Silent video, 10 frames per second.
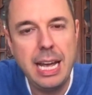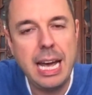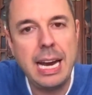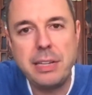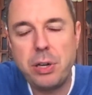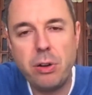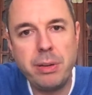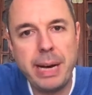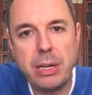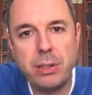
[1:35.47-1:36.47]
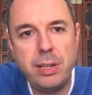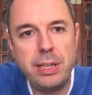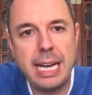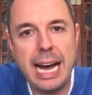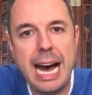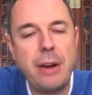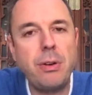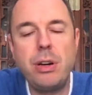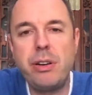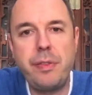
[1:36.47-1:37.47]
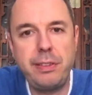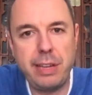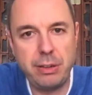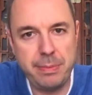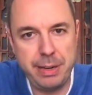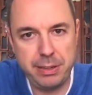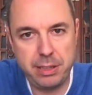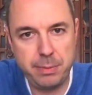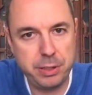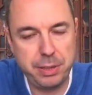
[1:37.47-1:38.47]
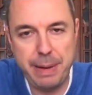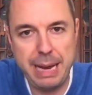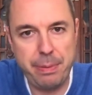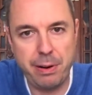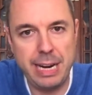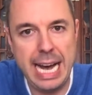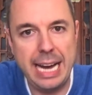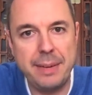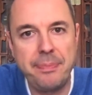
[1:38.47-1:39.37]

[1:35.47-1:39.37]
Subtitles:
And I told him, I go, look, I don't know if we sell commercial paper or not.